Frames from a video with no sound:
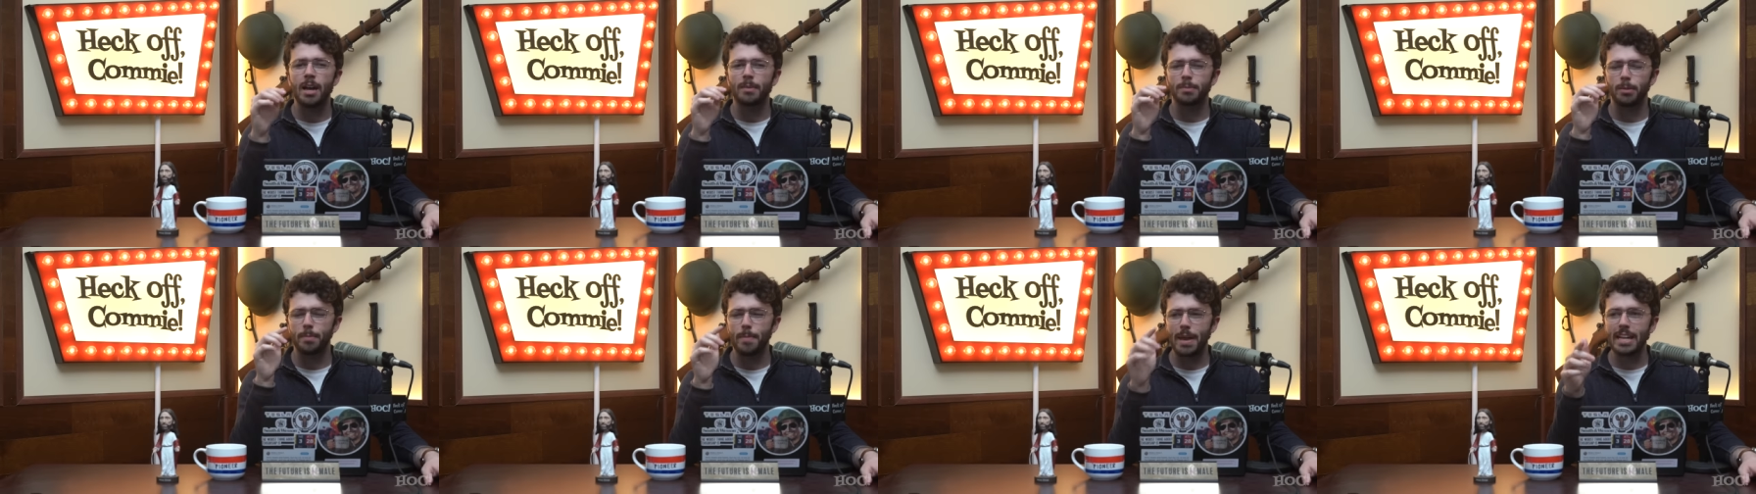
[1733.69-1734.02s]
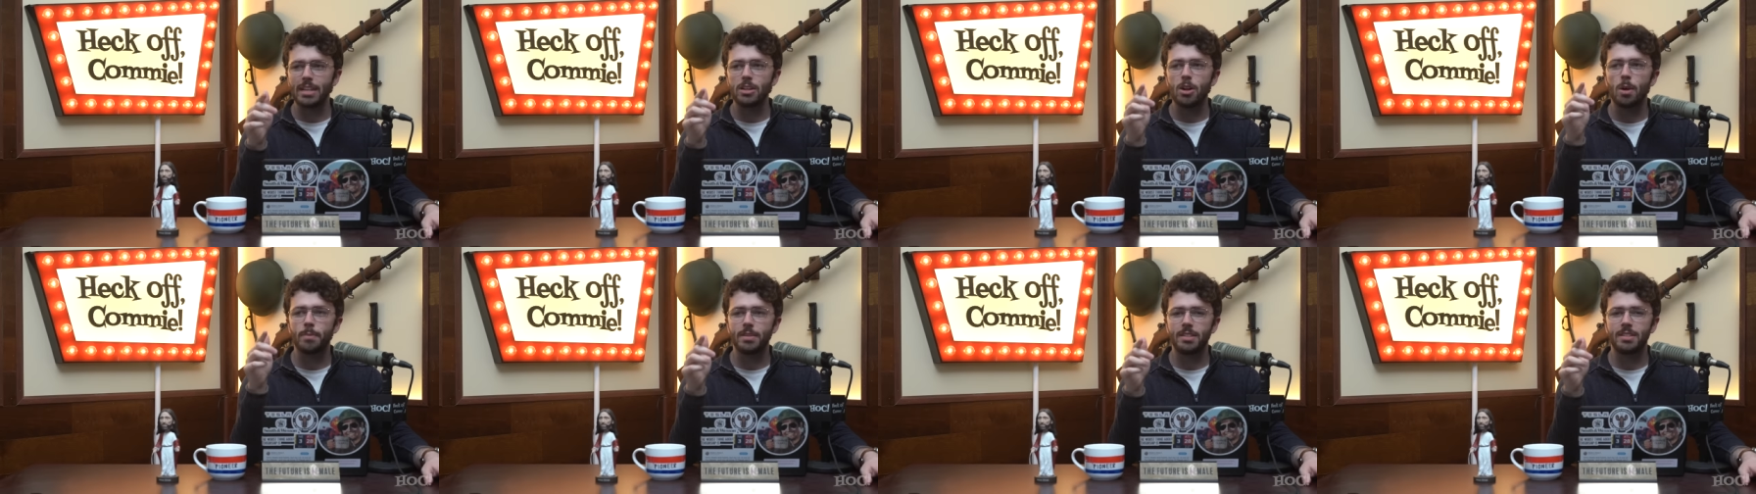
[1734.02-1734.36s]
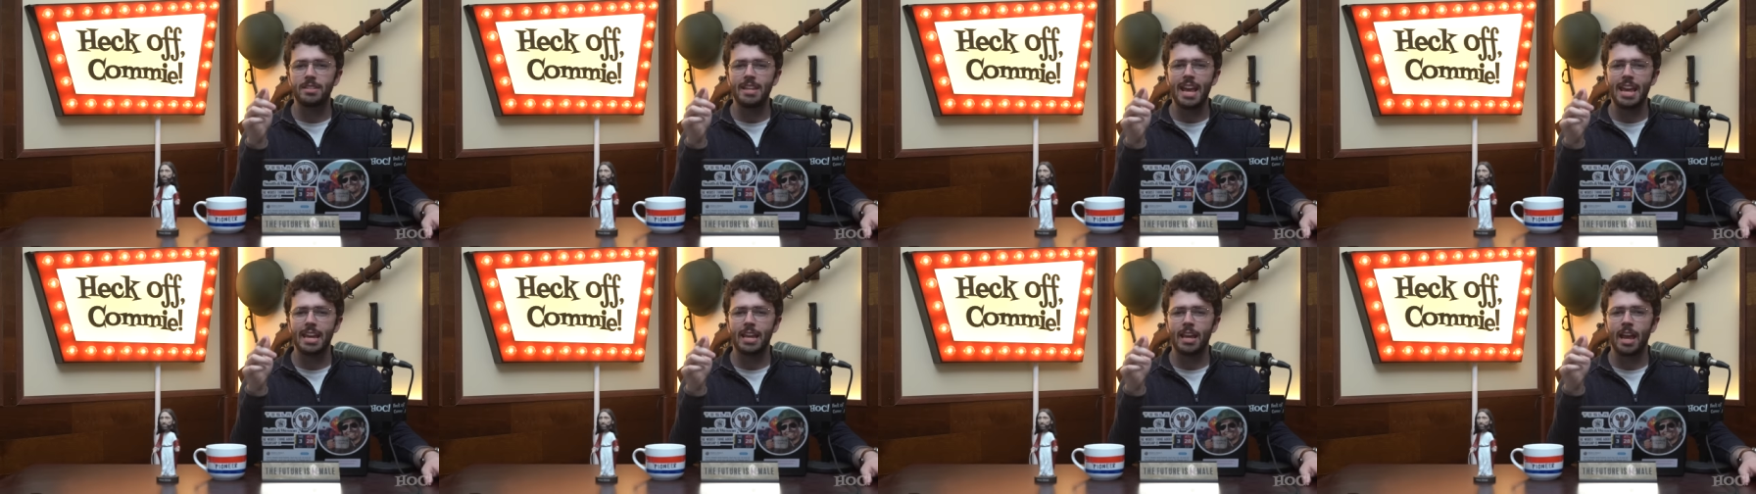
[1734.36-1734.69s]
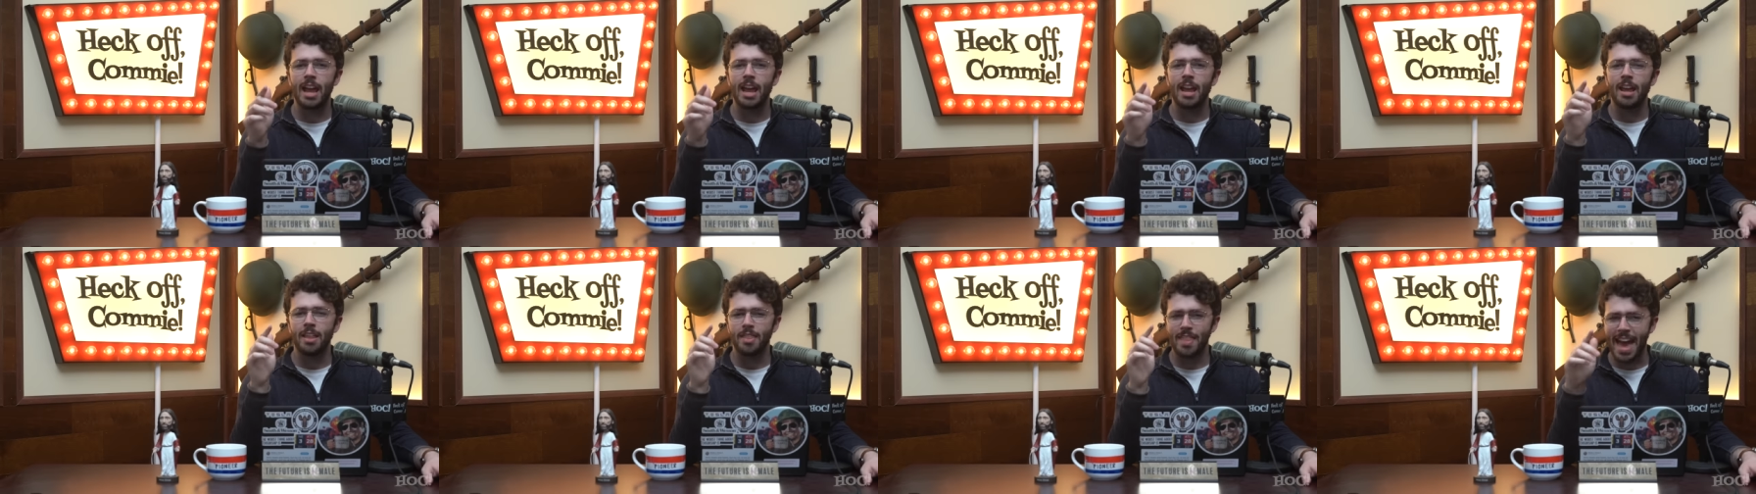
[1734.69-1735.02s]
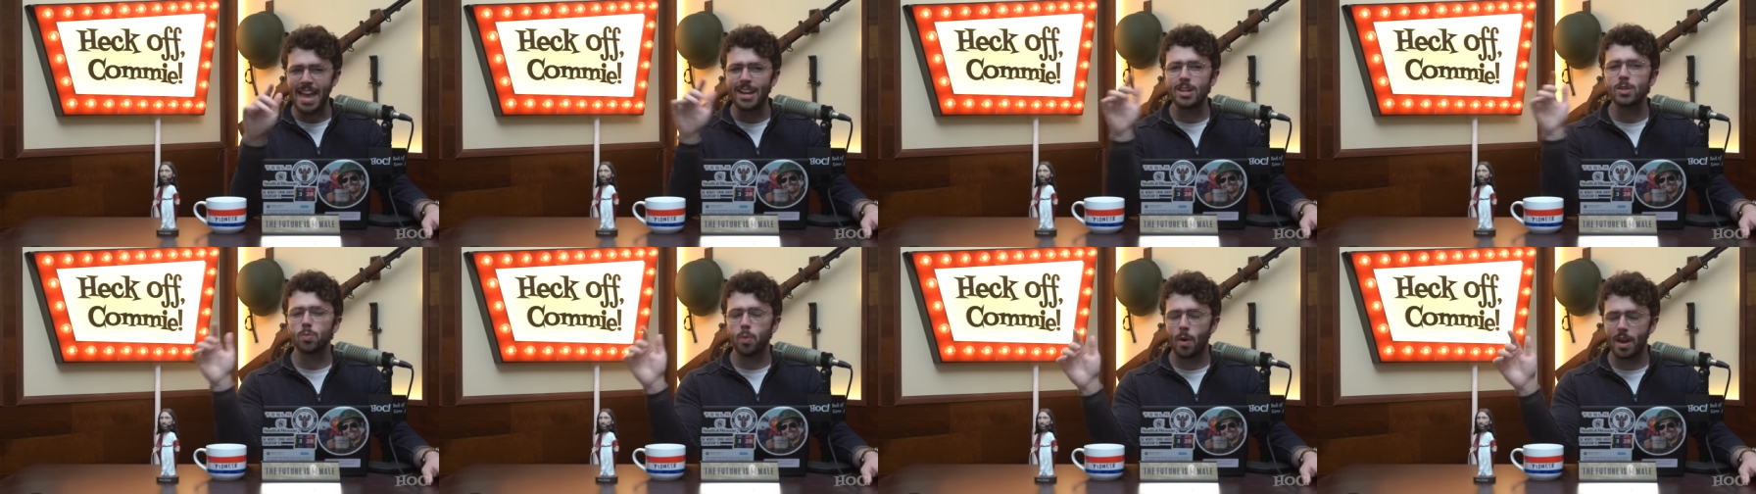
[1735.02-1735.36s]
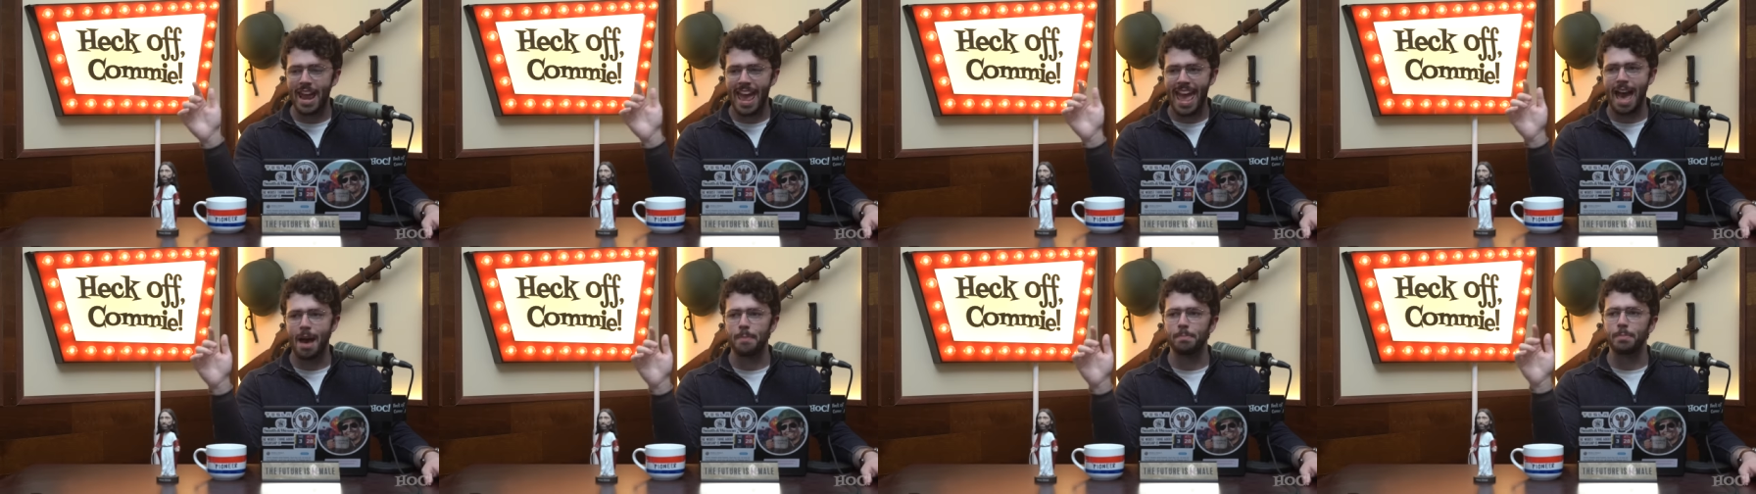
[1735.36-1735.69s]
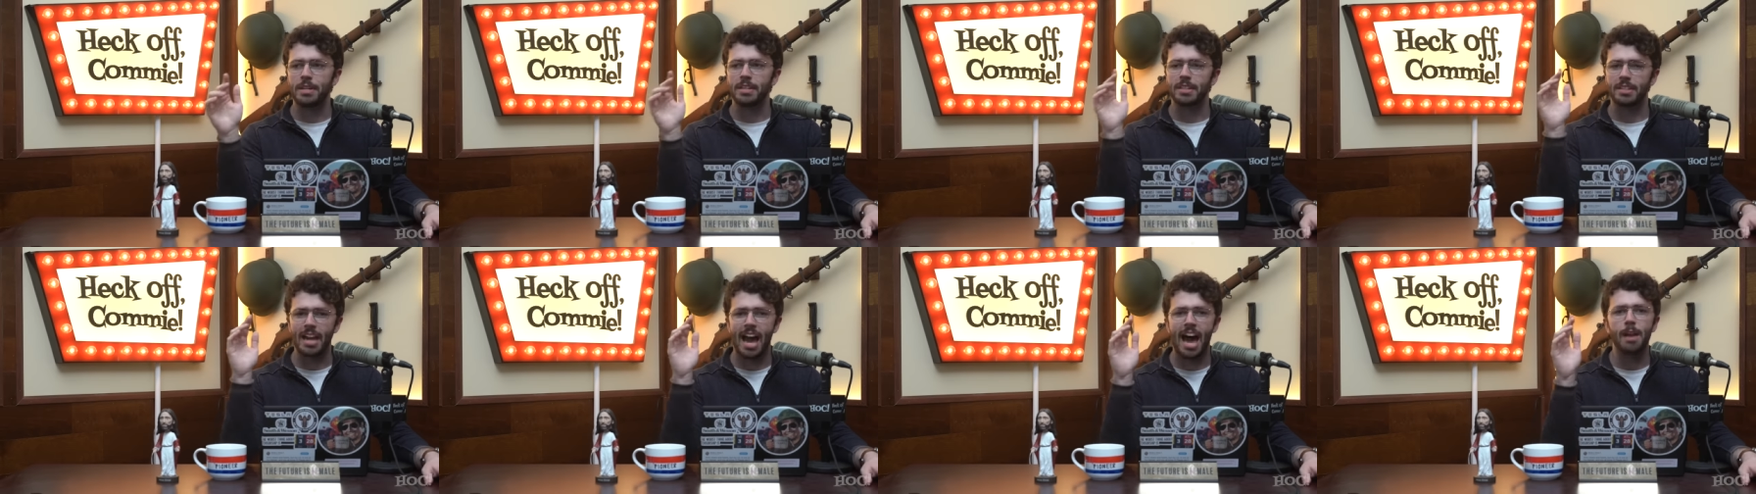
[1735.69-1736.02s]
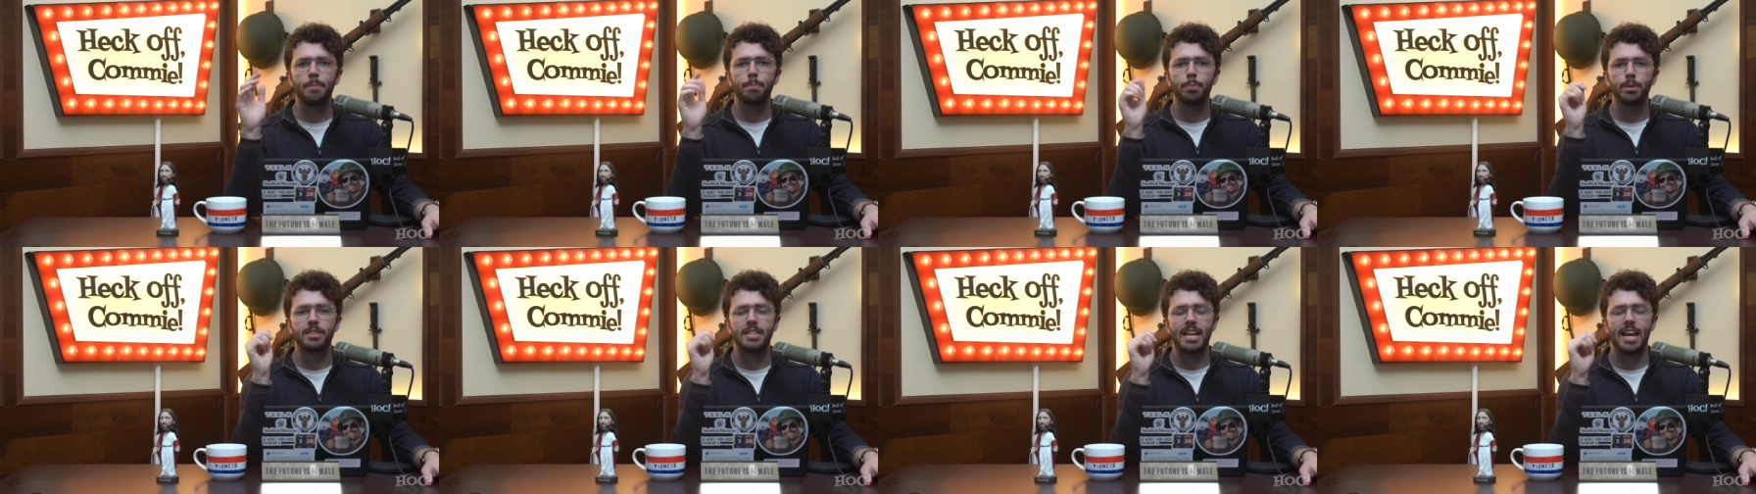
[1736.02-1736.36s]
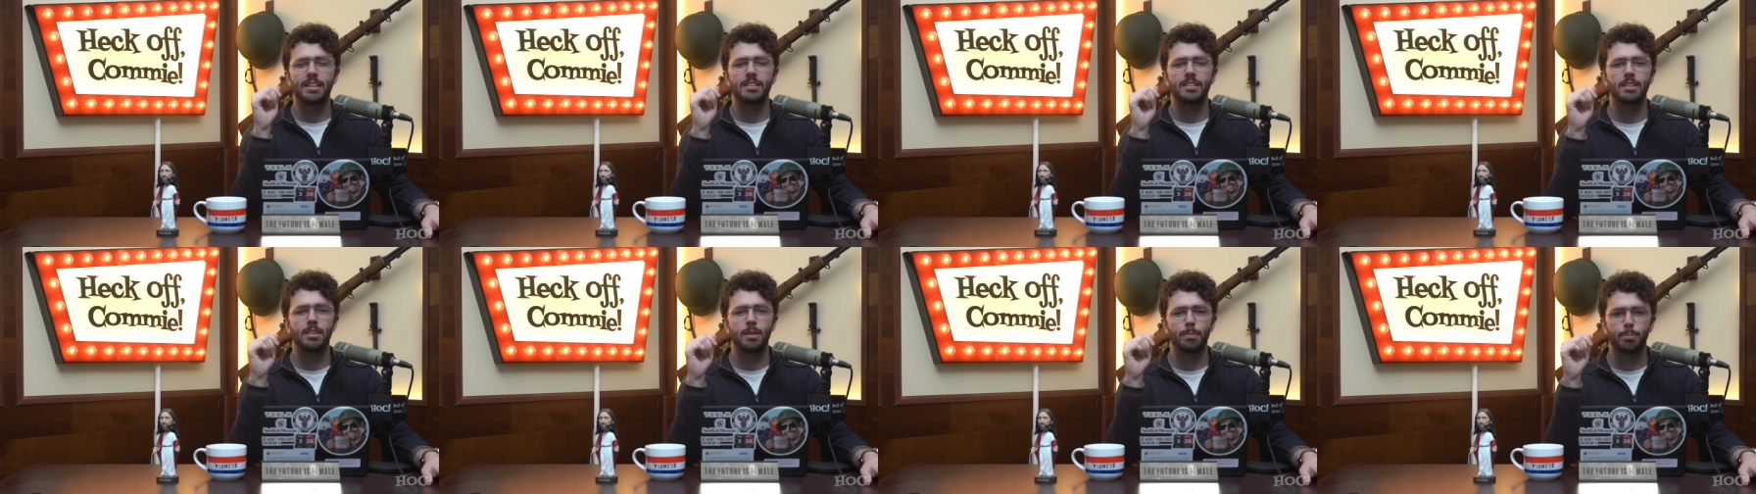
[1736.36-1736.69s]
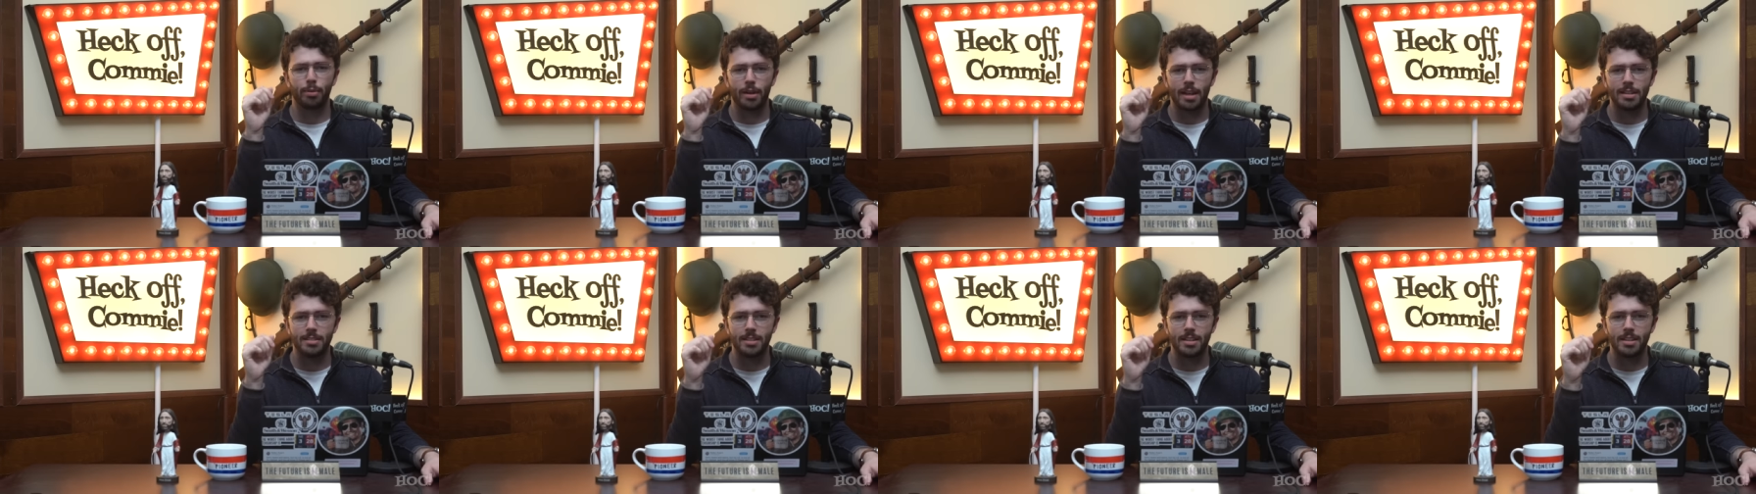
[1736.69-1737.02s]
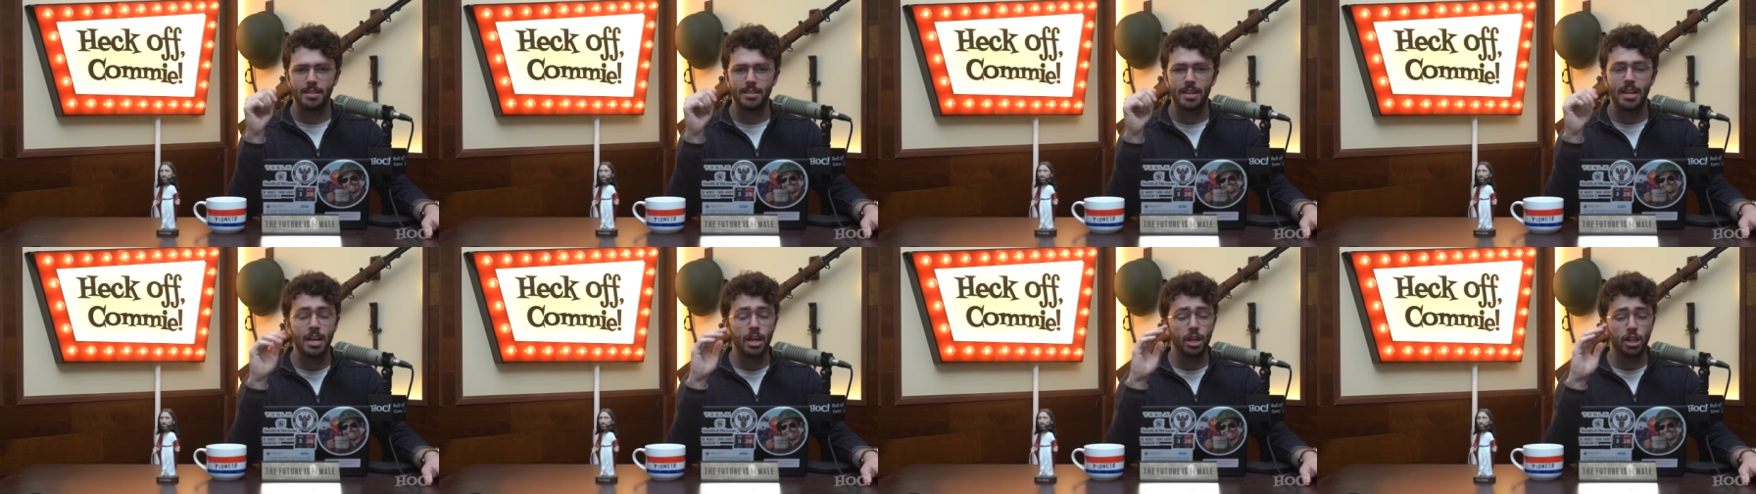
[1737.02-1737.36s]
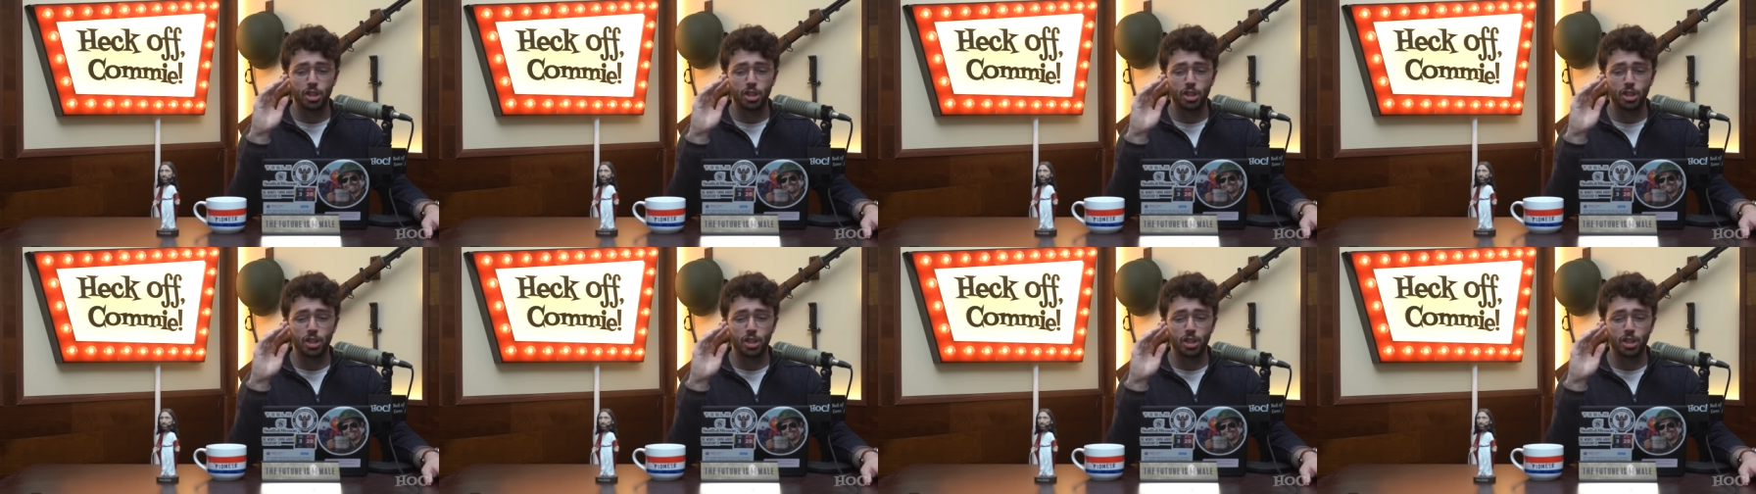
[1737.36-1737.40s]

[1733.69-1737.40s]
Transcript: But make no mistake, that is what happened. God protected the president.